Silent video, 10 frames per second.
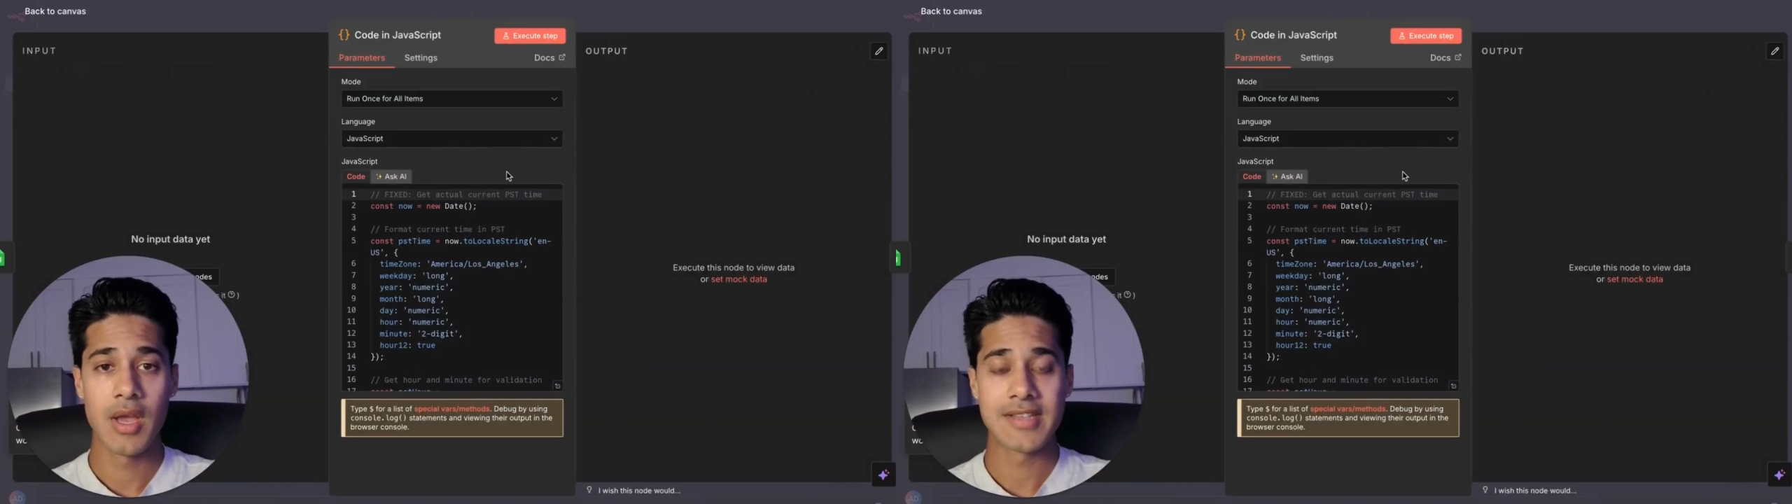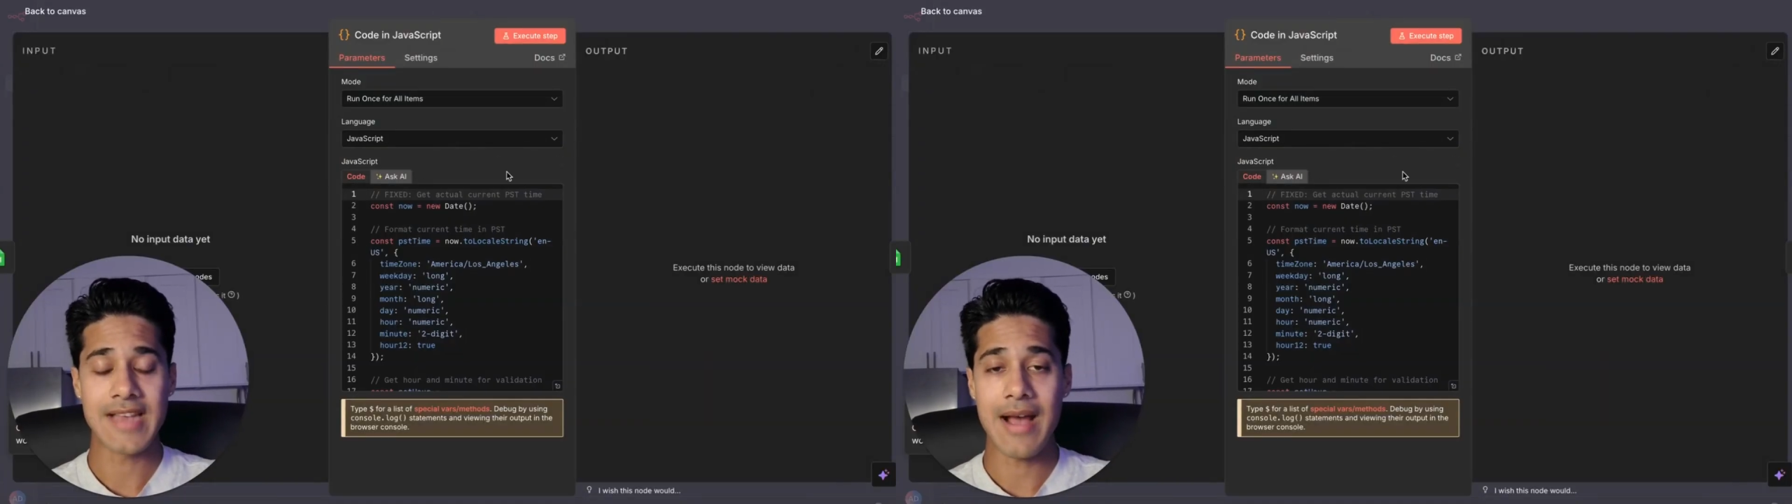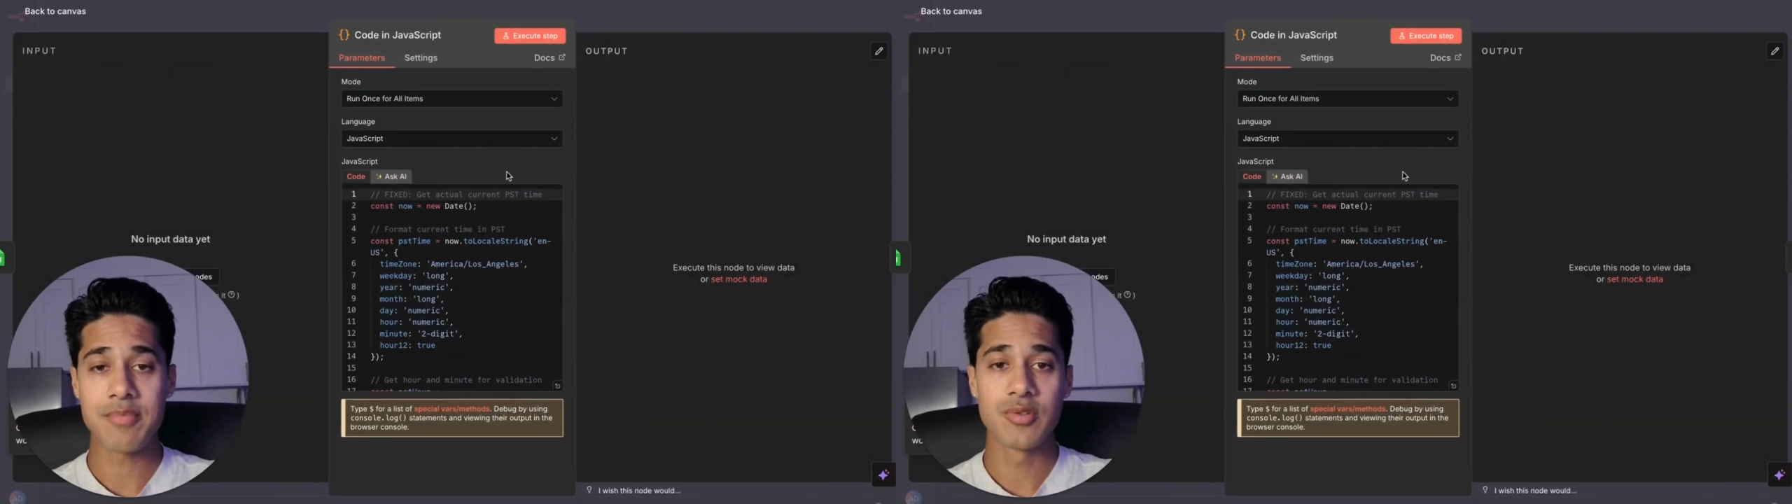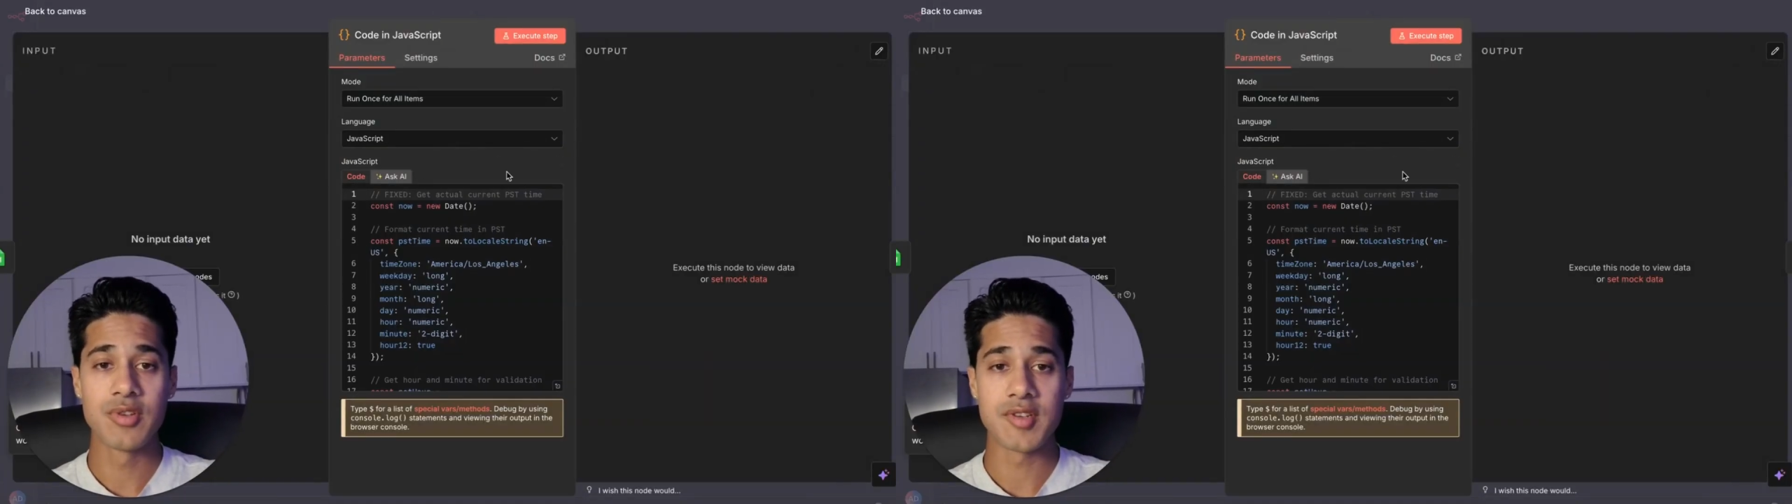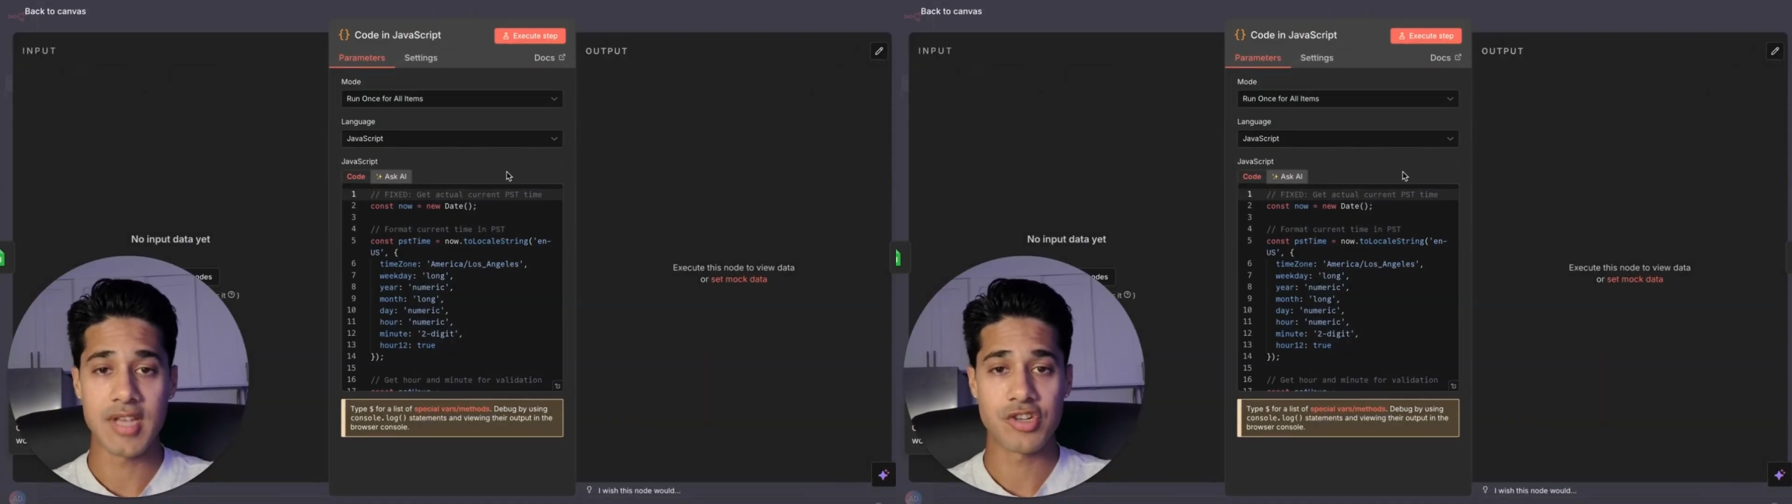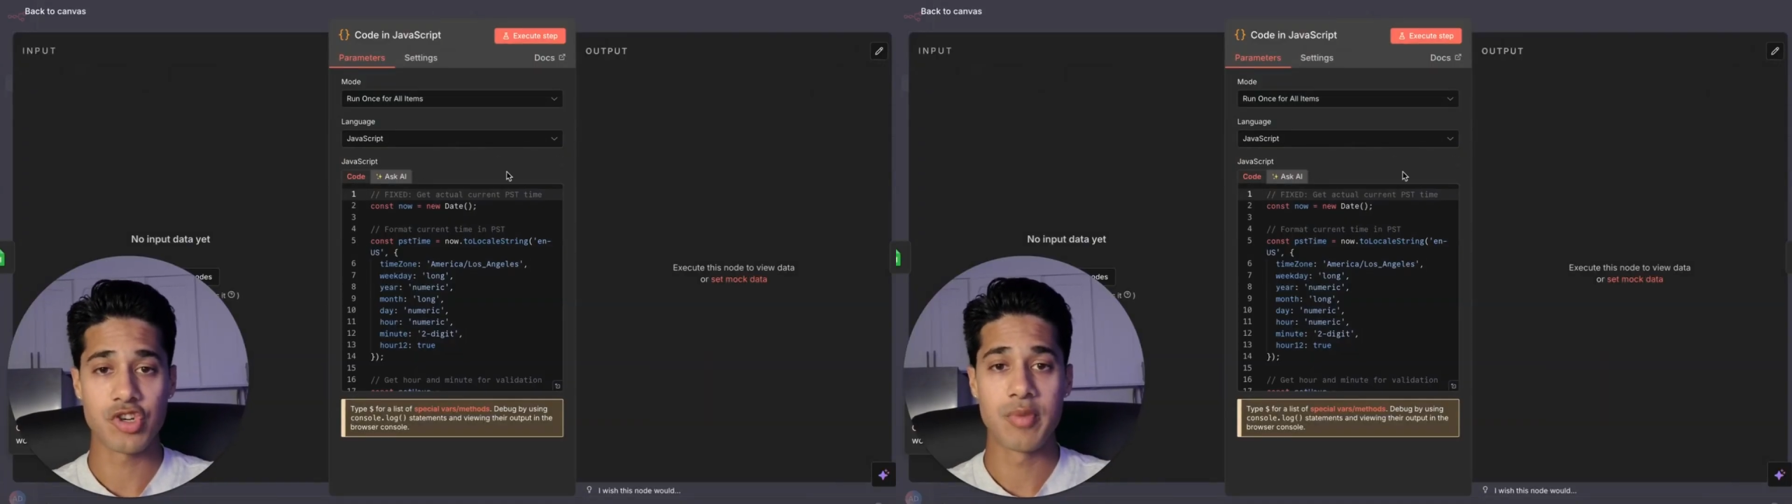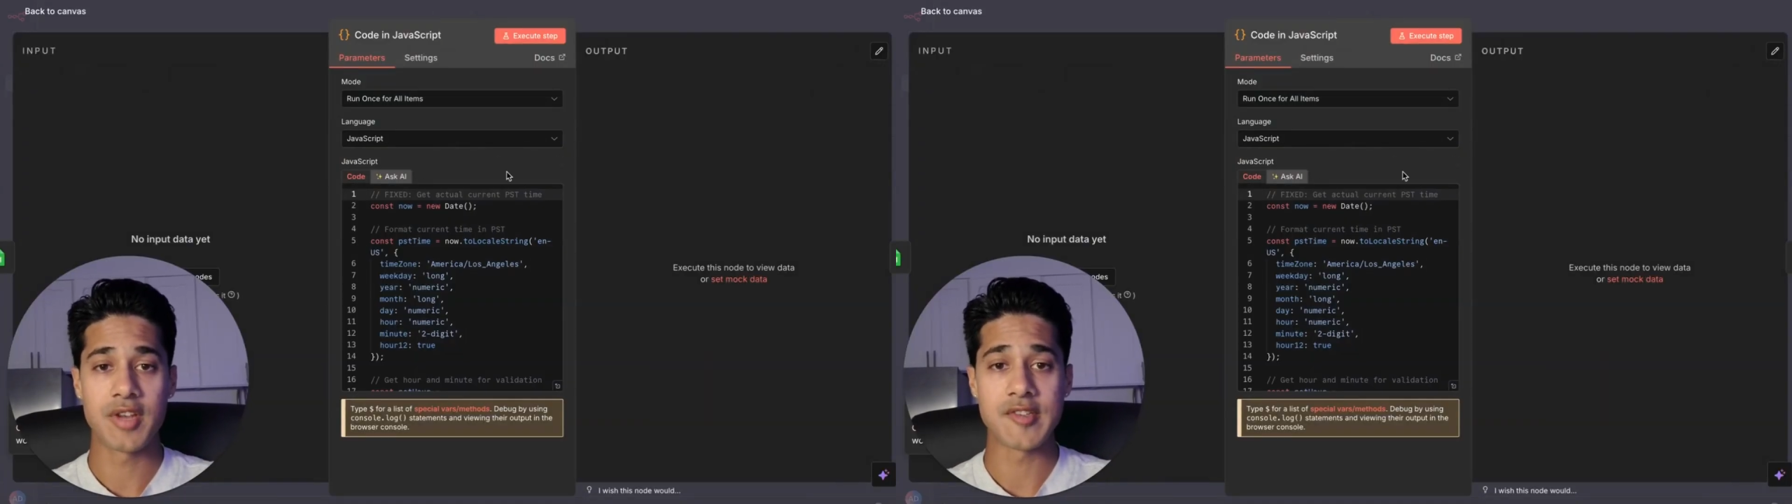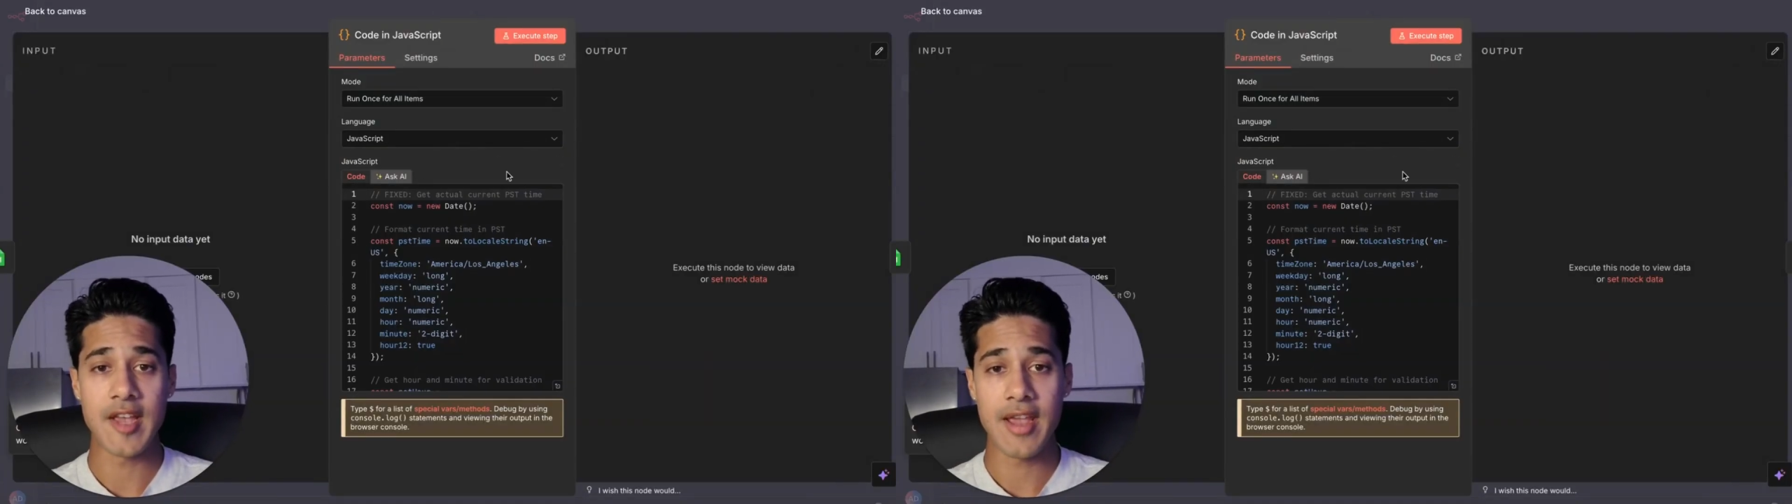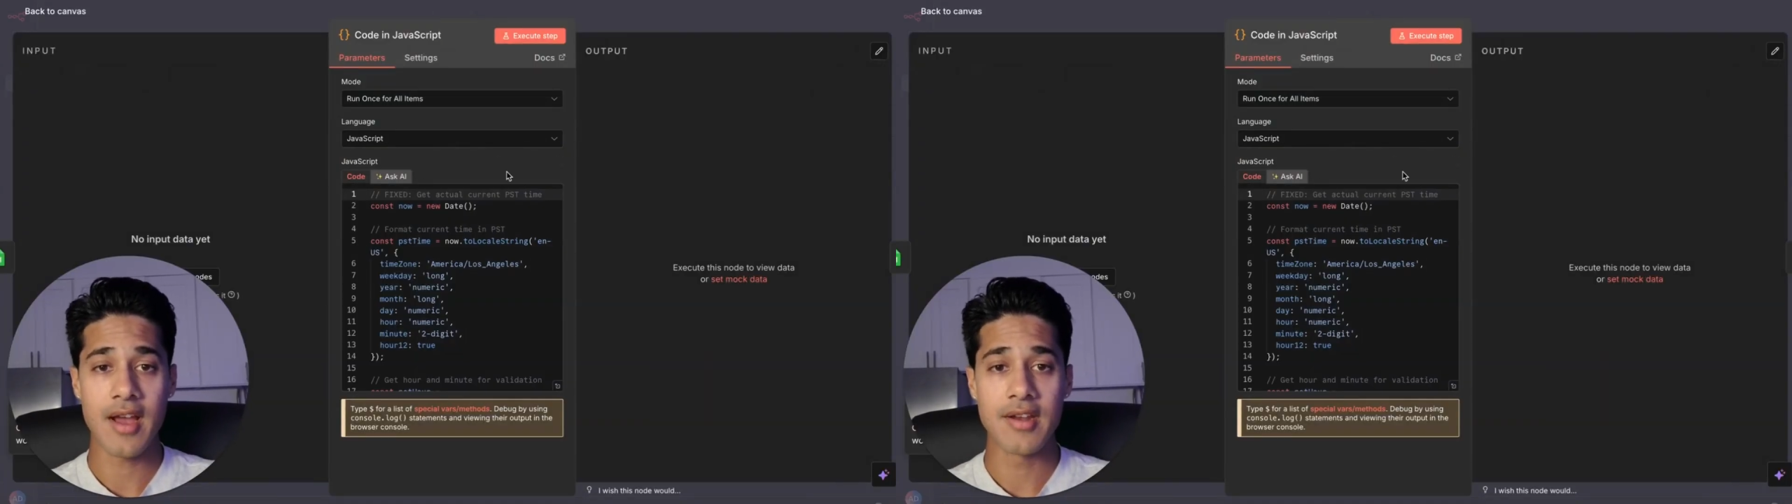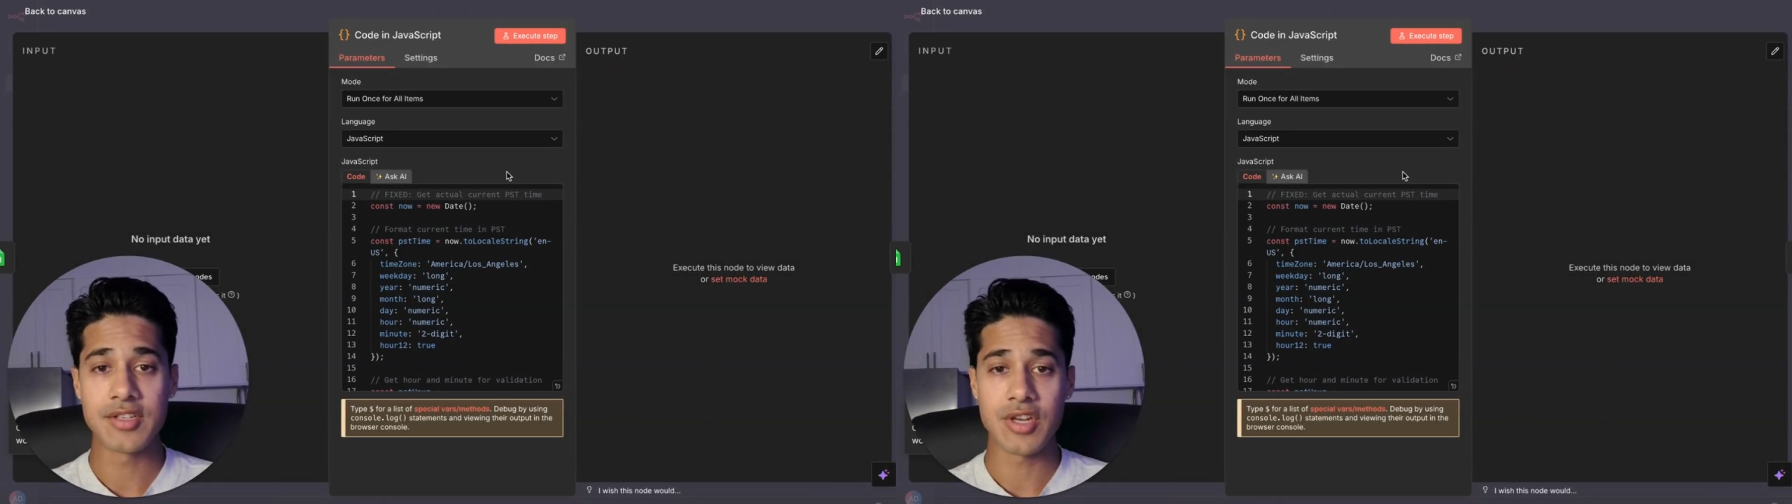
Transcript: It's absolutely essential because the AI needs